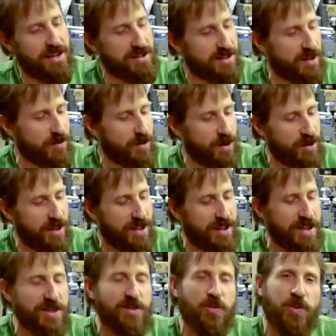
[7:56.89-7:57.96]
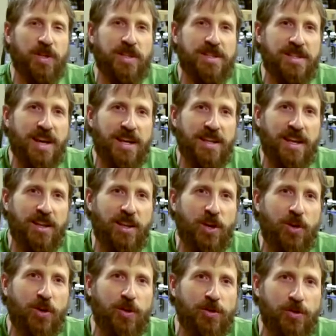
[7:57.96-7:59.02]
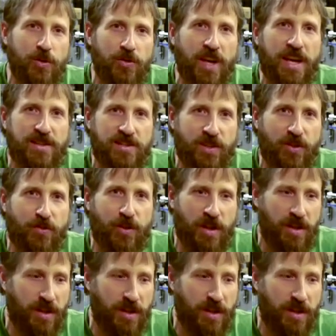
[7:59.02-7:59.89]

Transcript: It's like, well, because we designed that logo in 2003